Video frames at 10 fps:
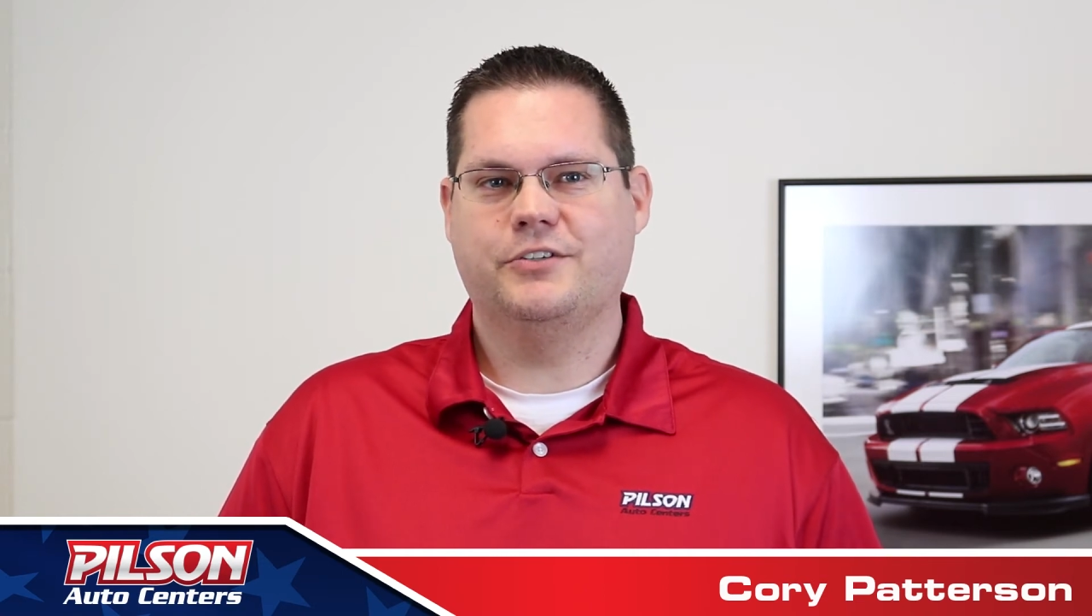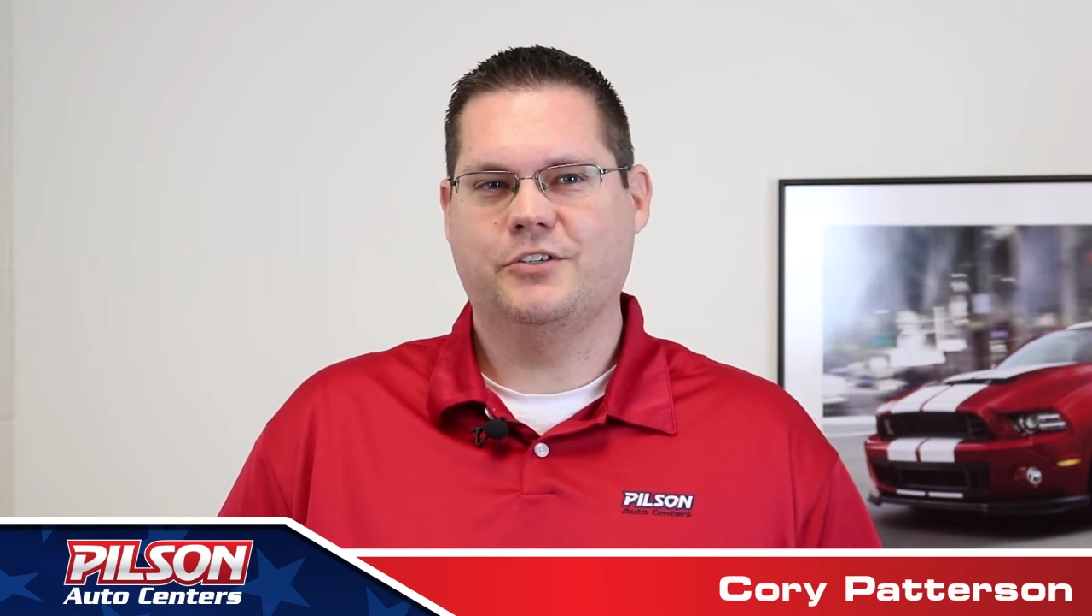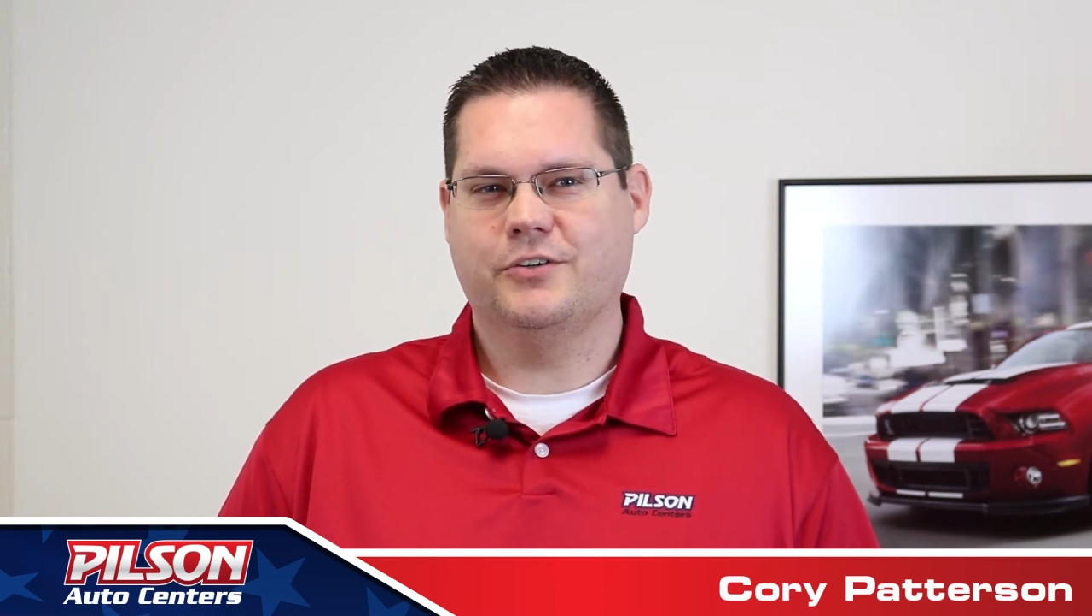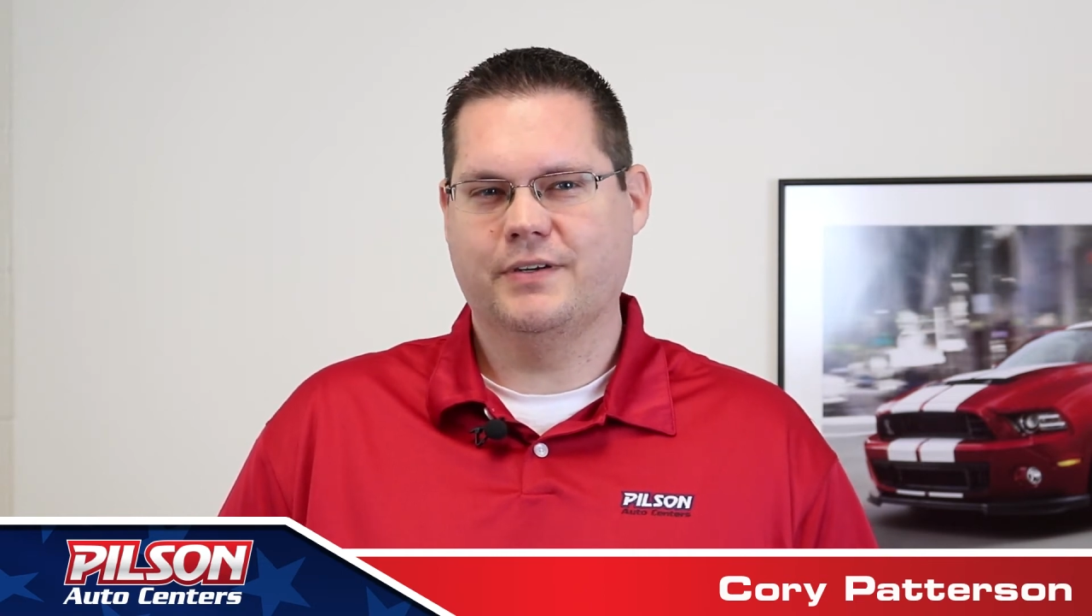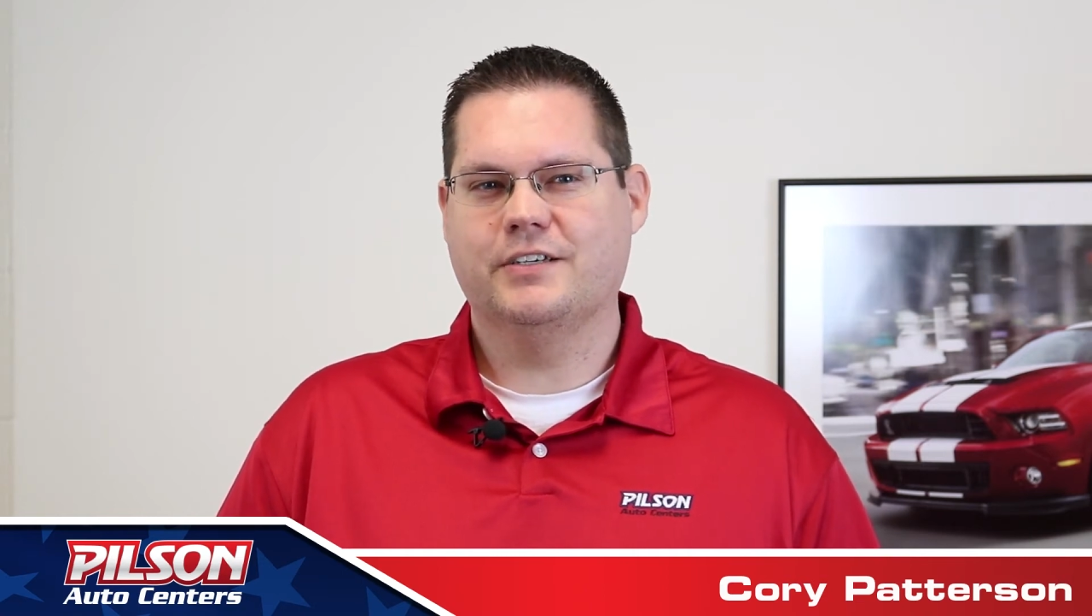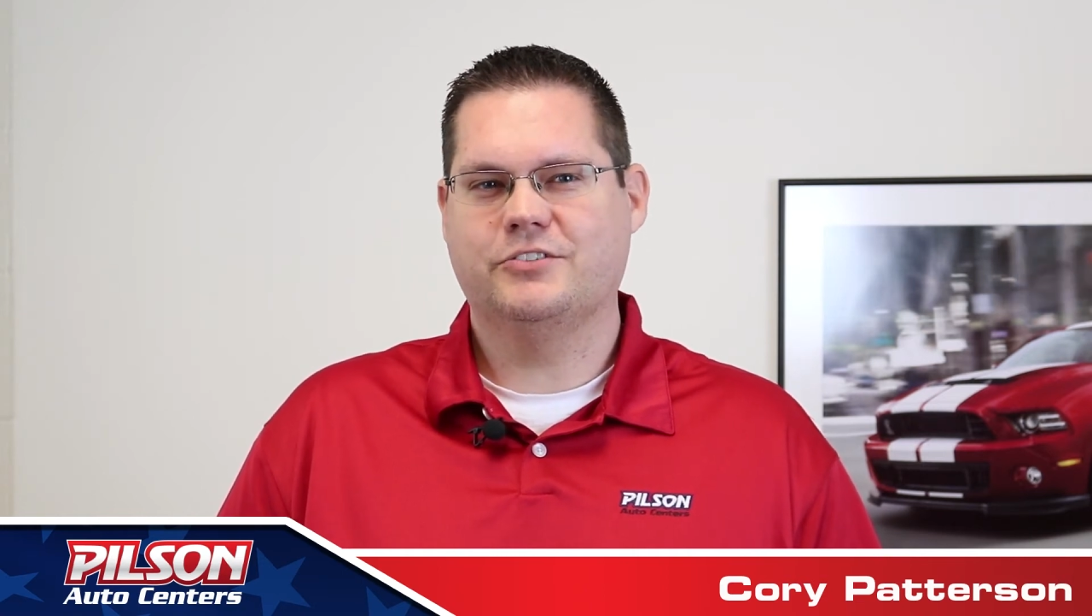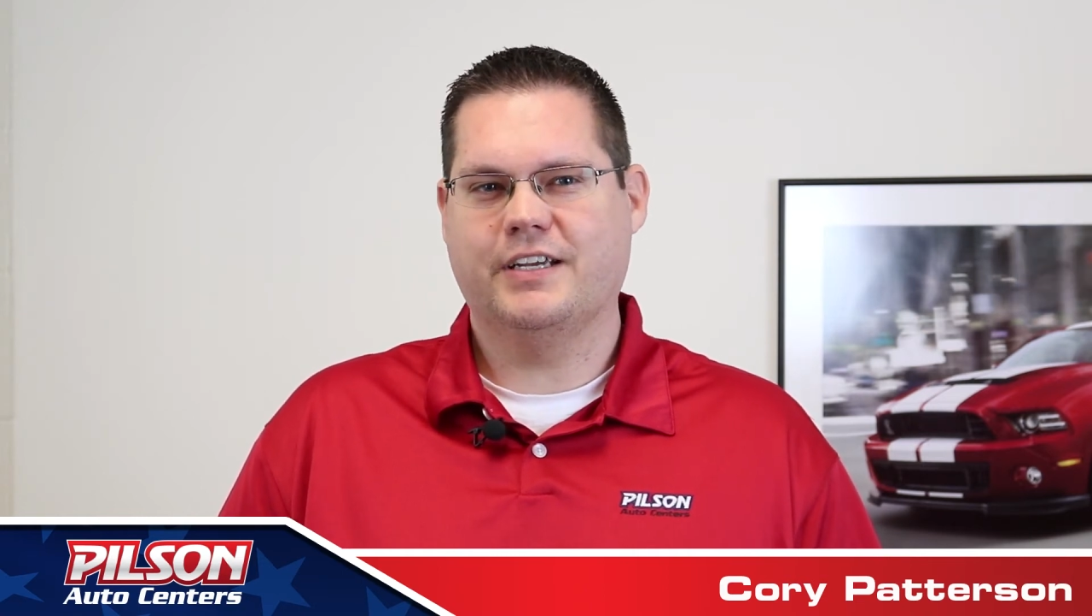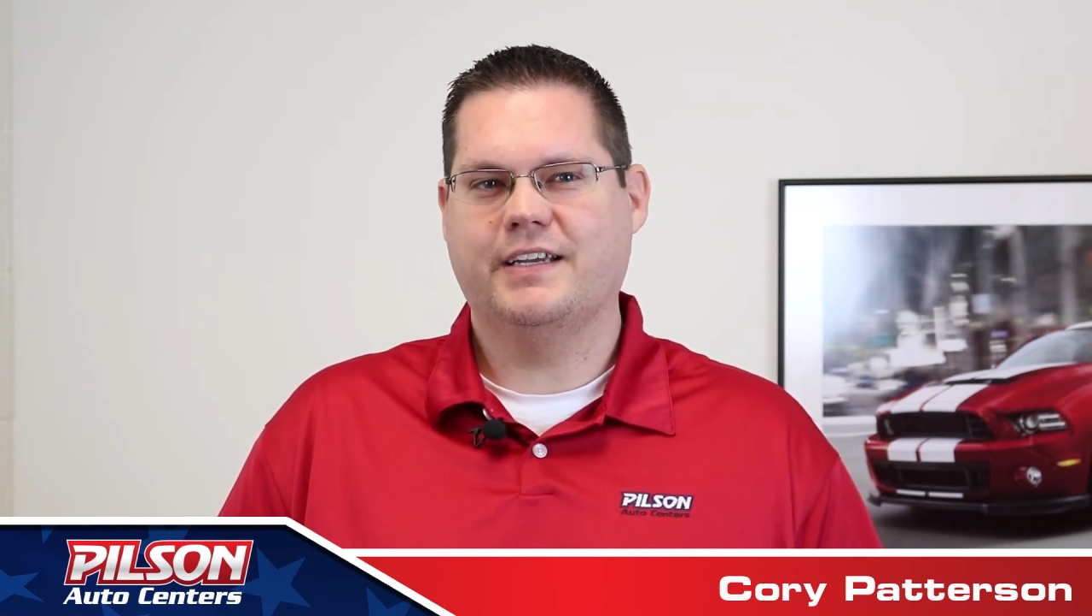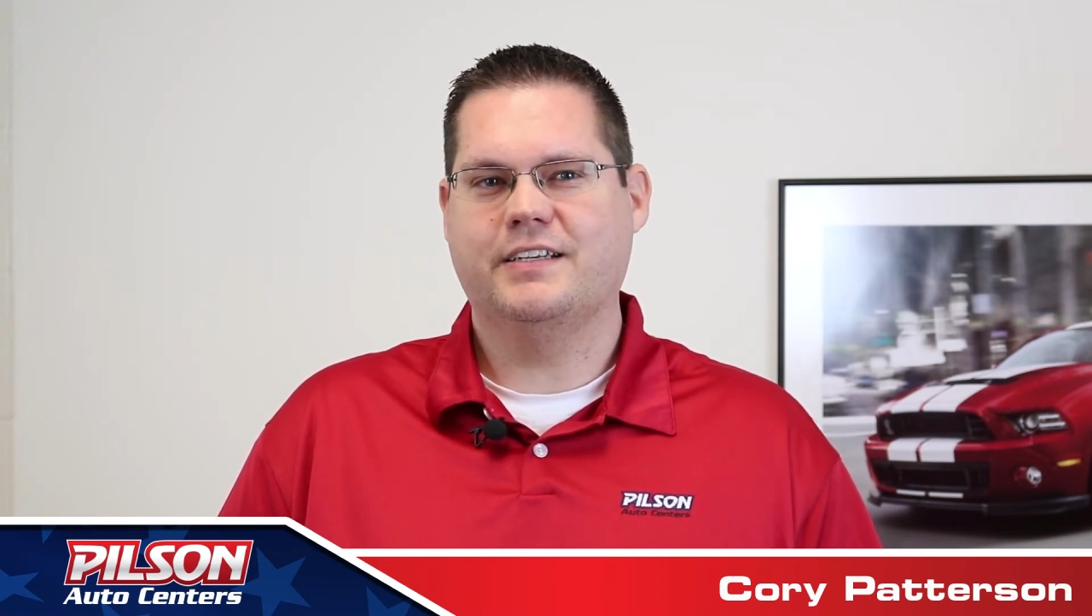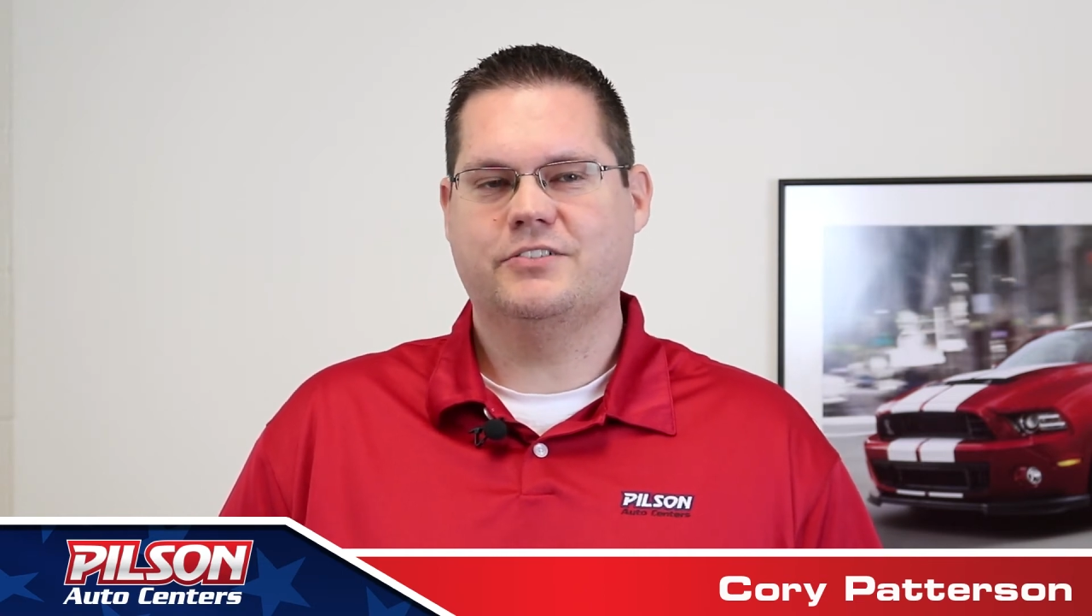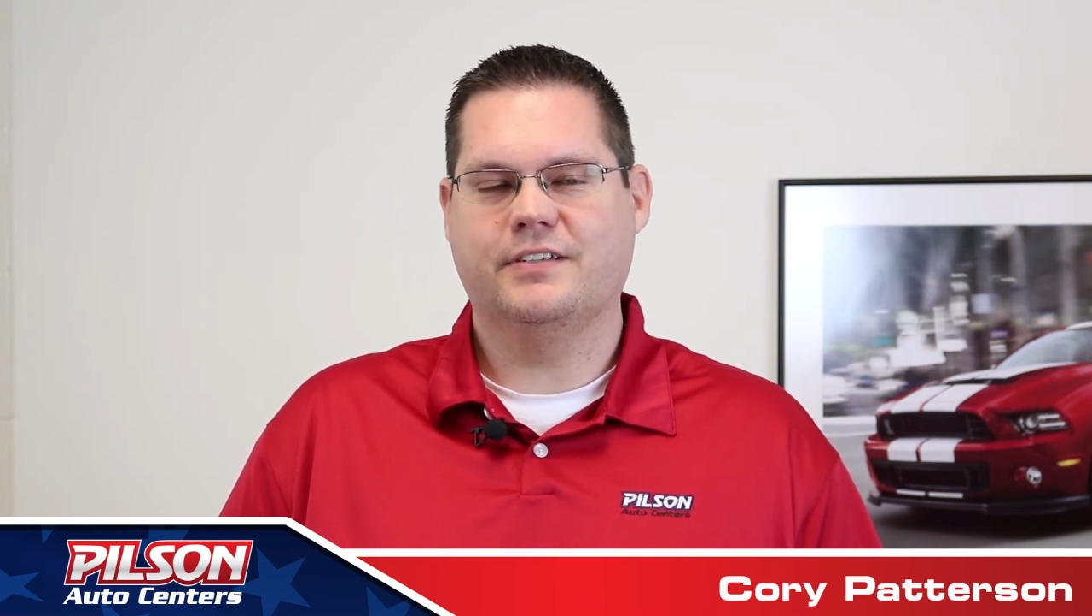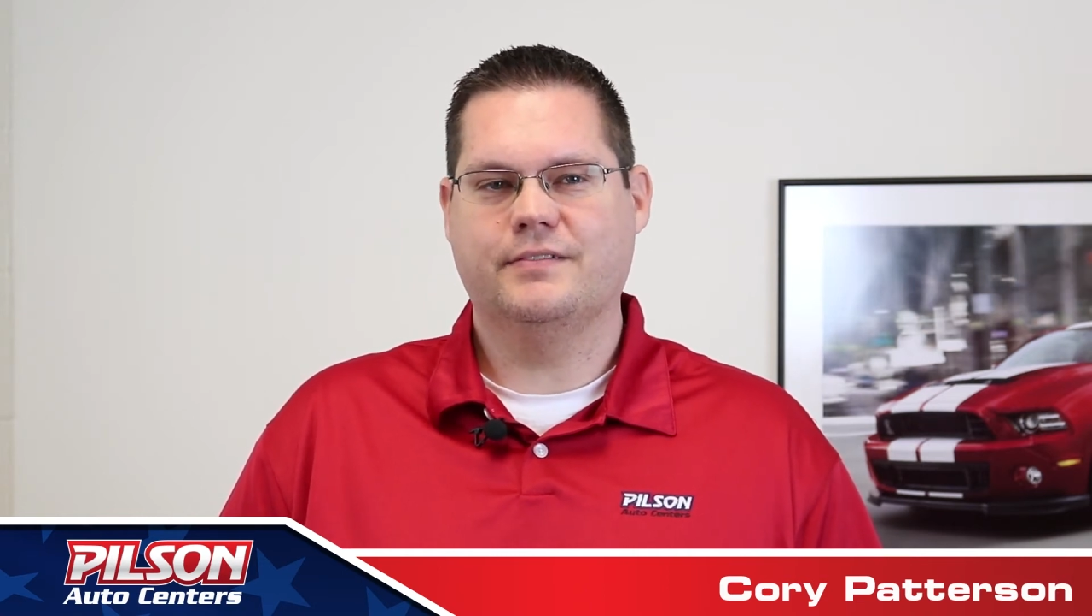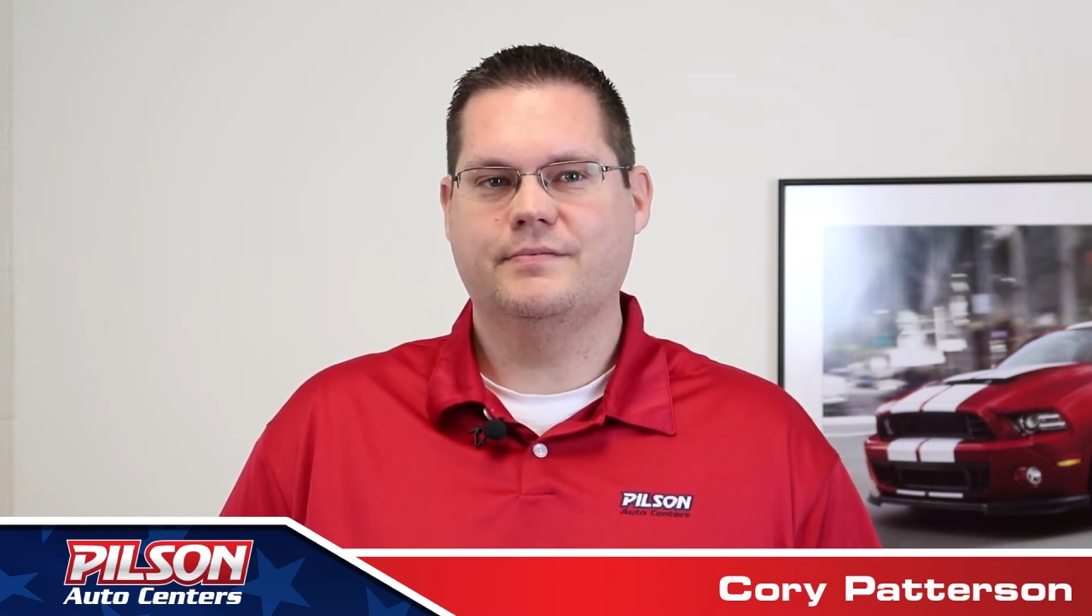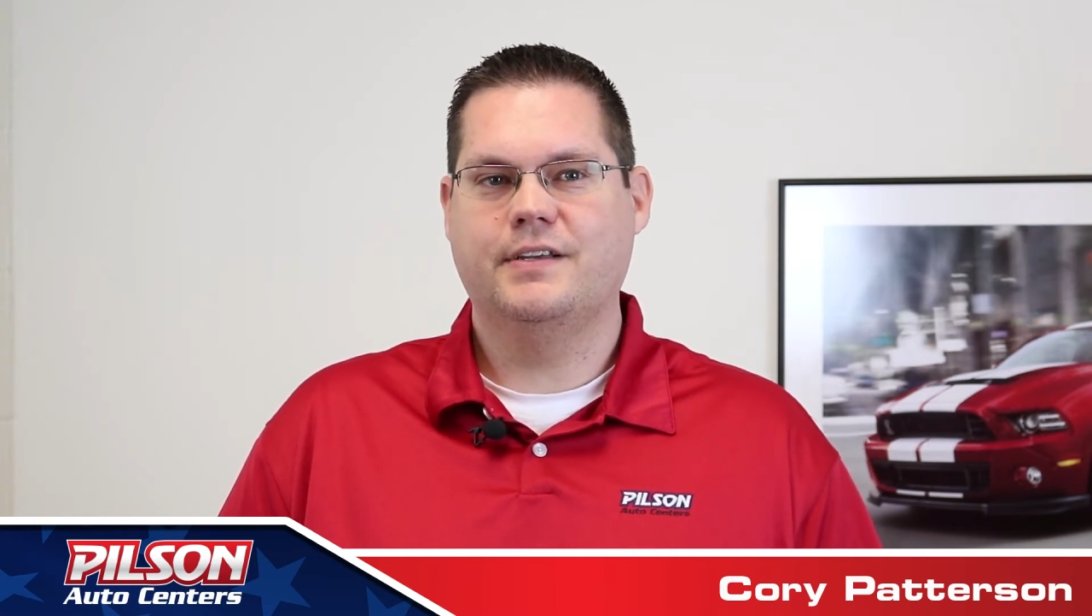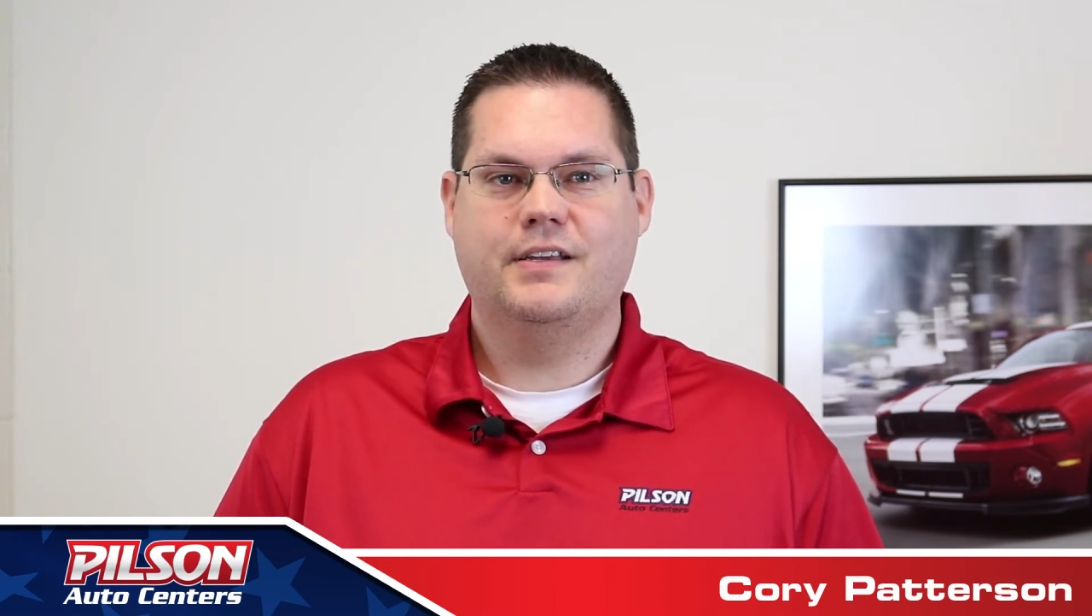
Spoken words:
new career change and